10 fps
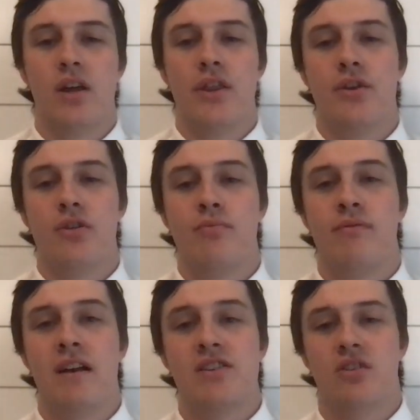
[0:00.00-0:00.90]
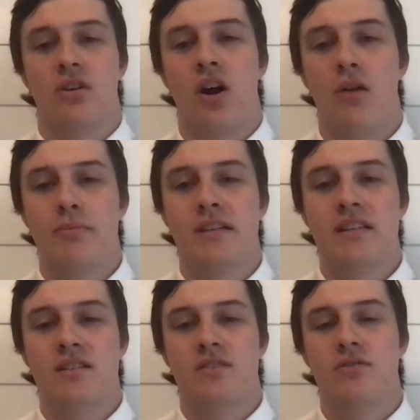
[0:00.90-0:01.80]
third, professional
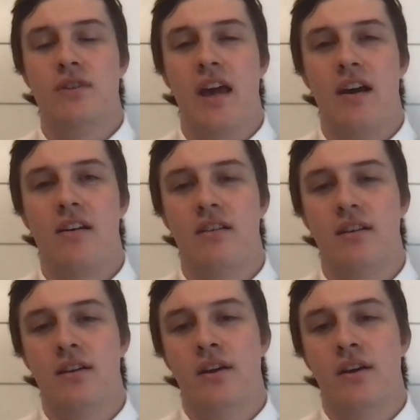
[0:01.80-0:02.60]
competence and due care;